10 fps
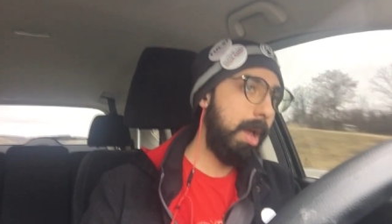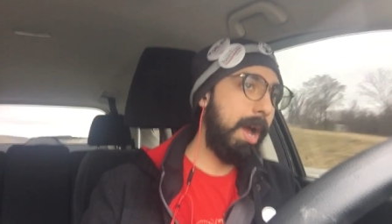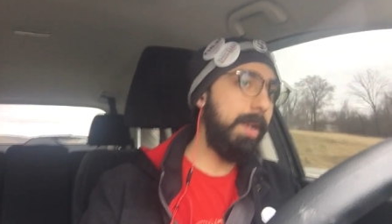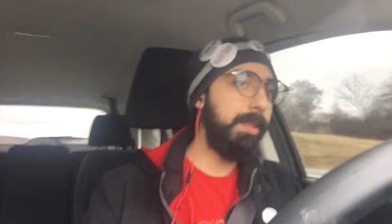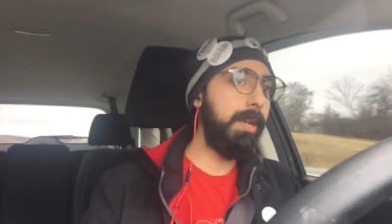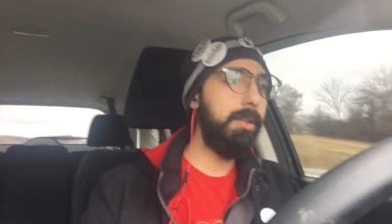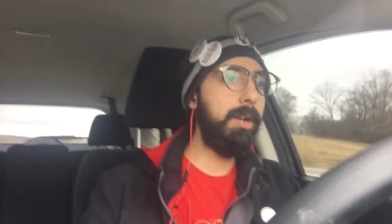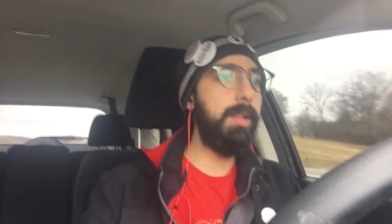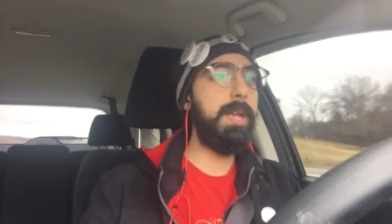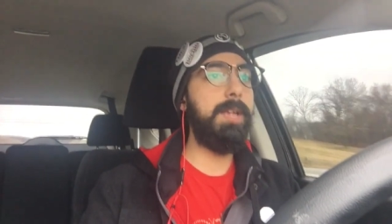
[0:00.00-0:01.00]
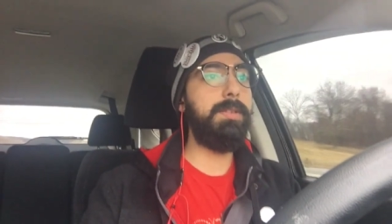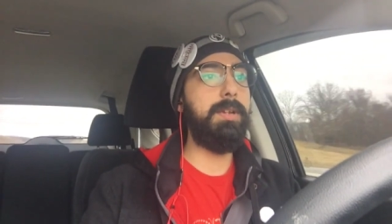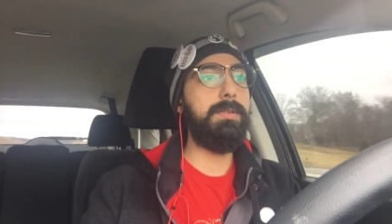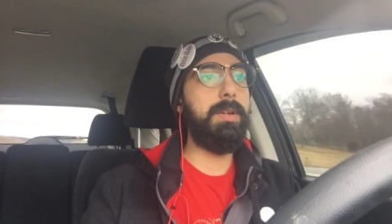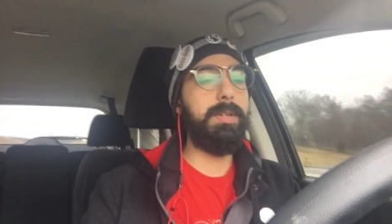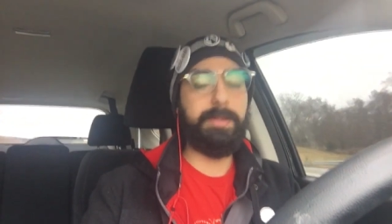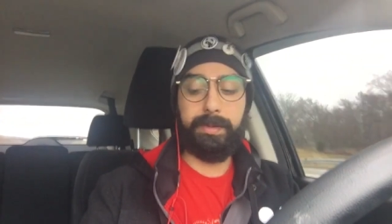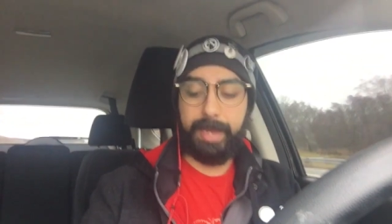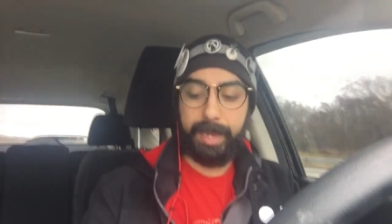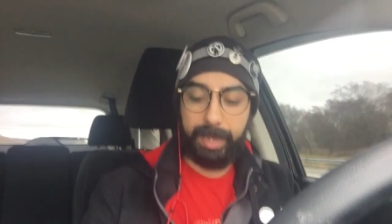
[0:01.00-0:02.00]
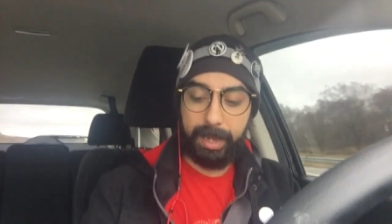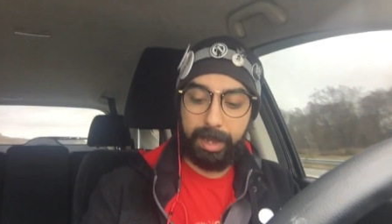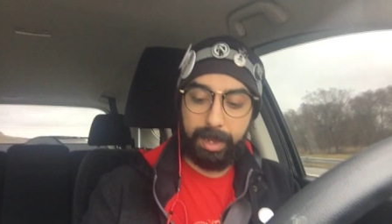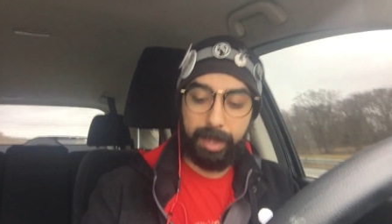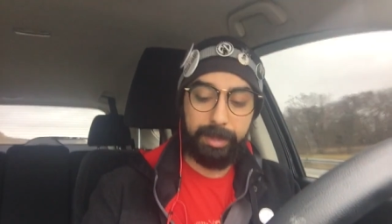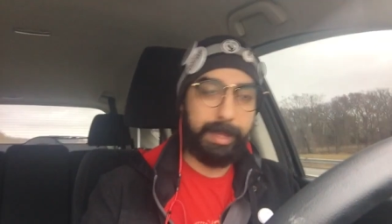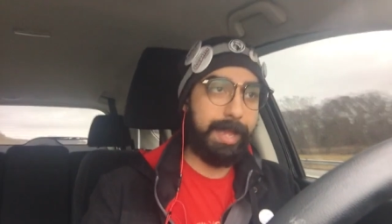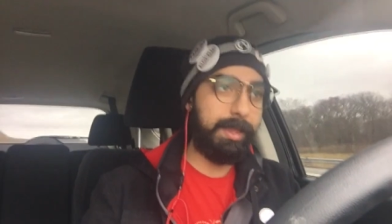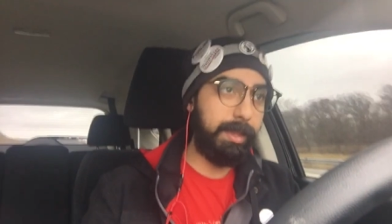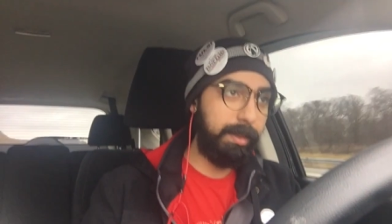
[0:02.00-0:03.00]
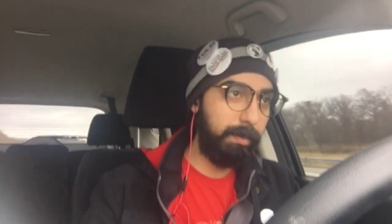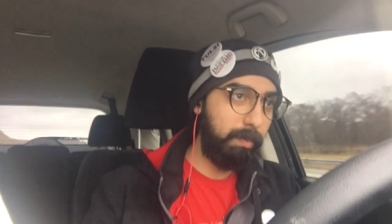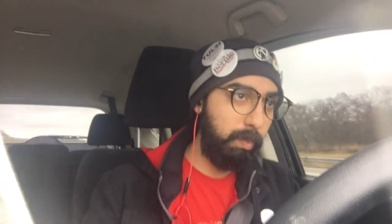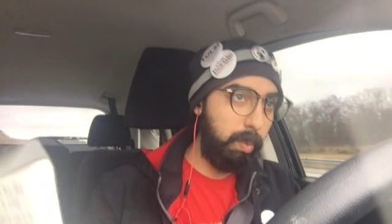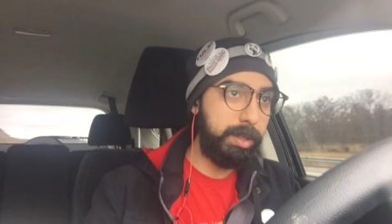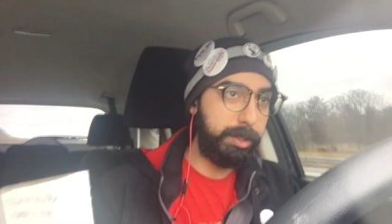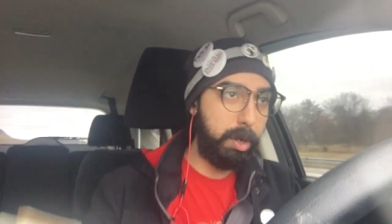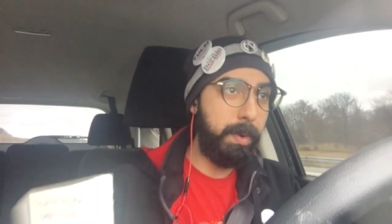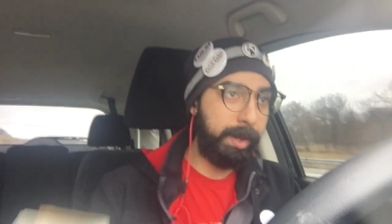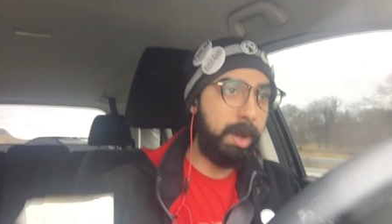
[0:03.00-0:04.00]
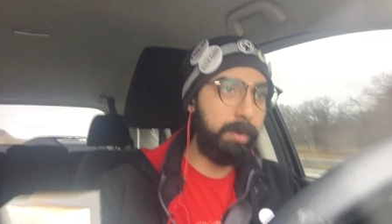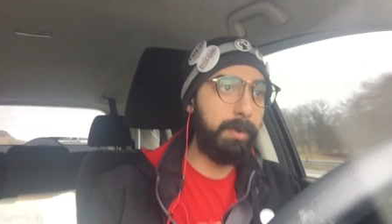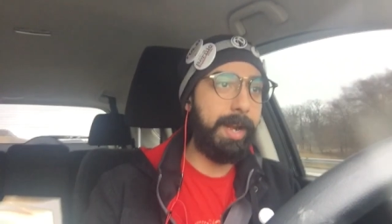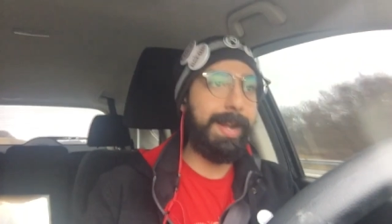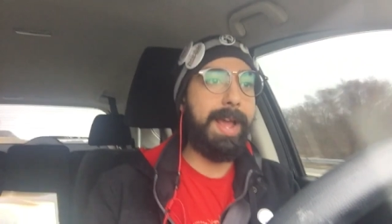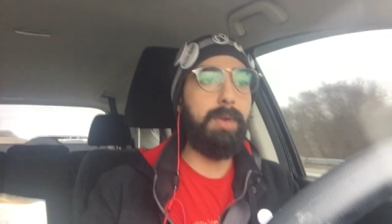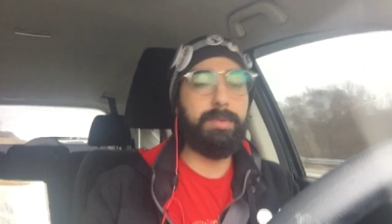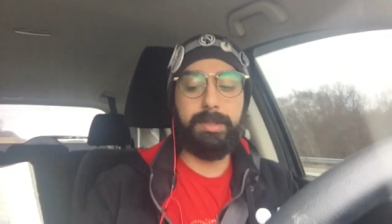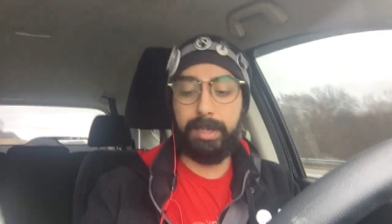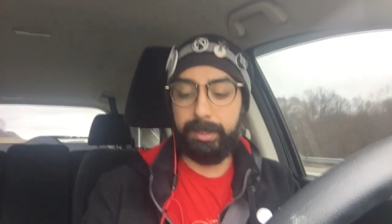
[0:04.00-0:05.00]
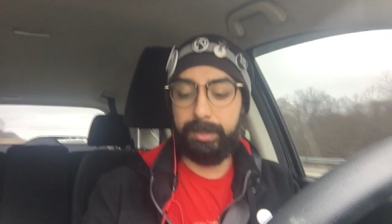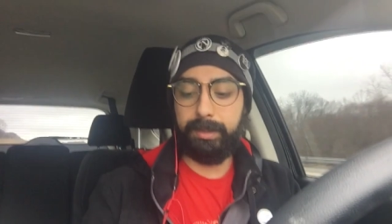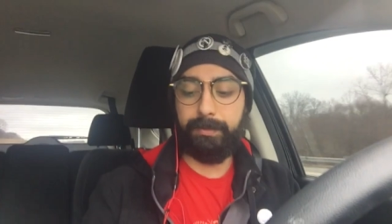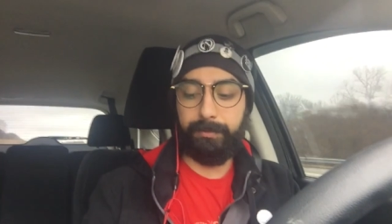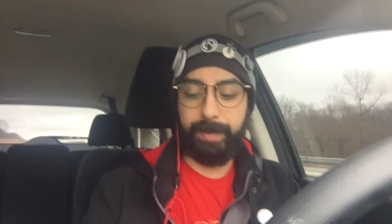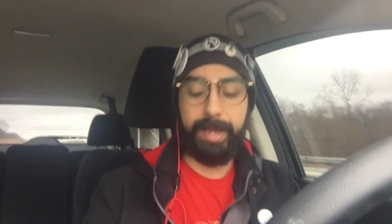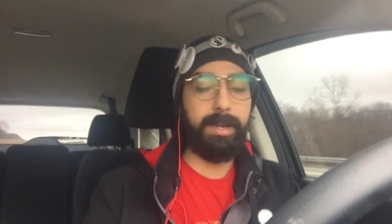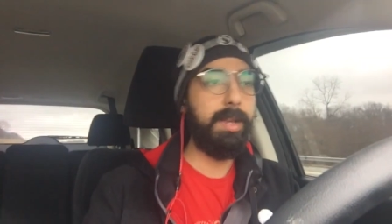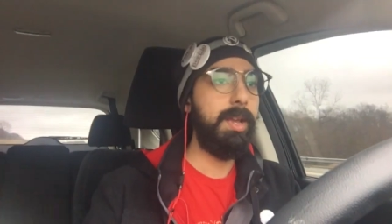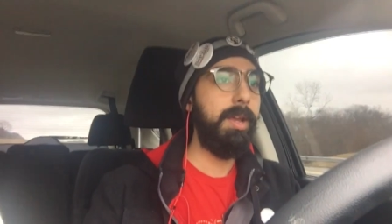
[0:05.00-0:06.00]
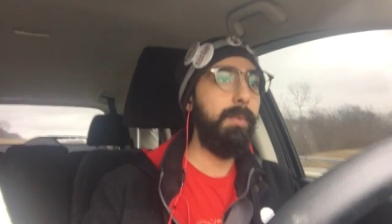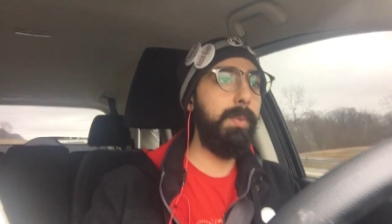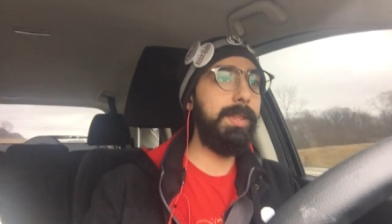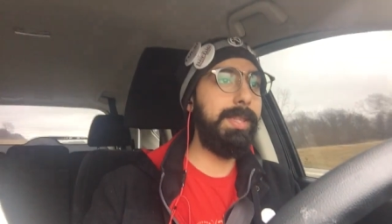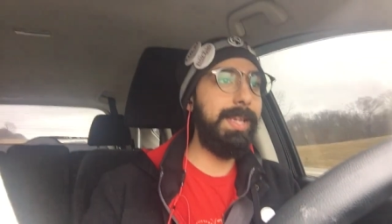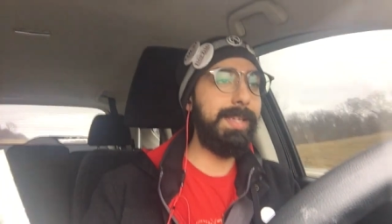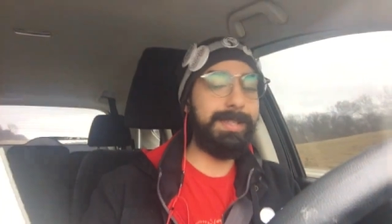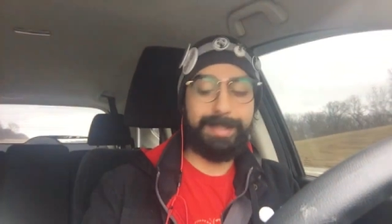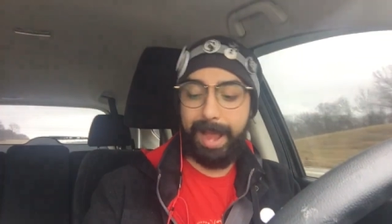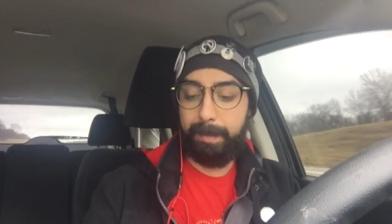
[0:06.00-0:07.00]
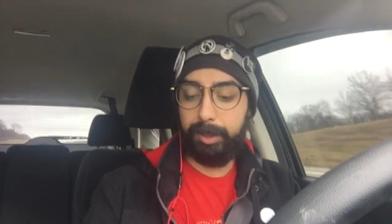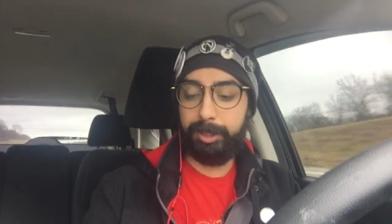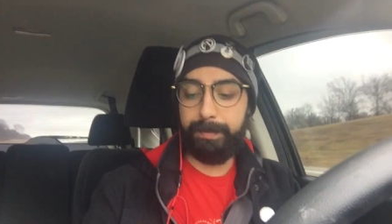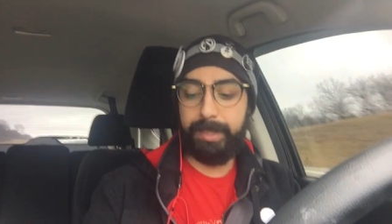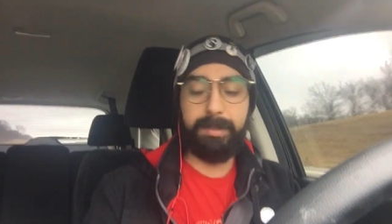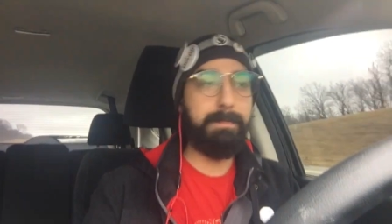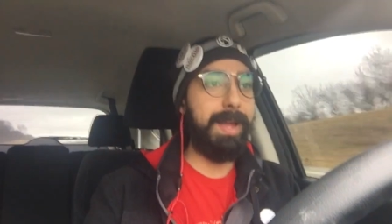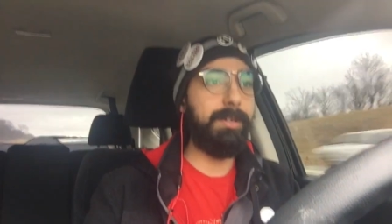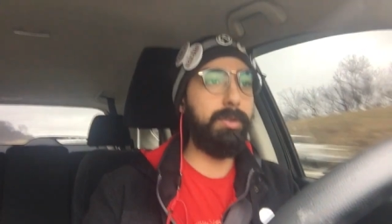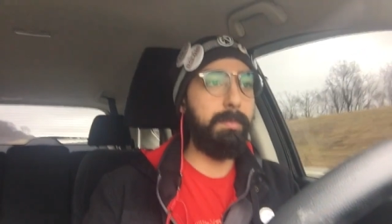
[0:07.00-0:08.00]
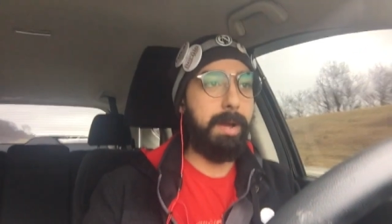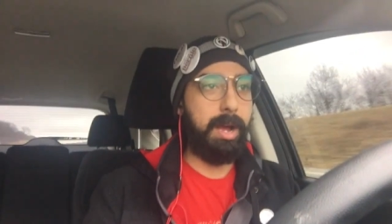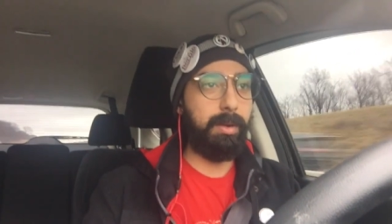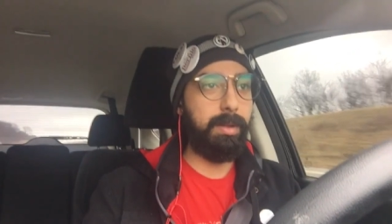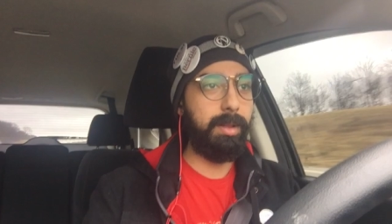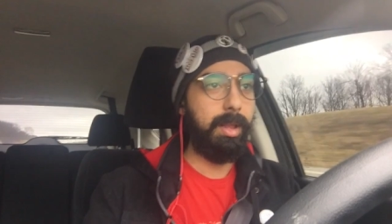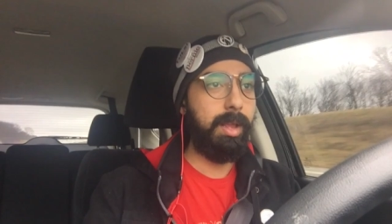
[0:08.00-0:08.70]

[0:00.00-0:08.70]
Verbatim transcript: Anand Giridharadas goes on to say that what's going on right now doesn't fit with the establishment's mental model,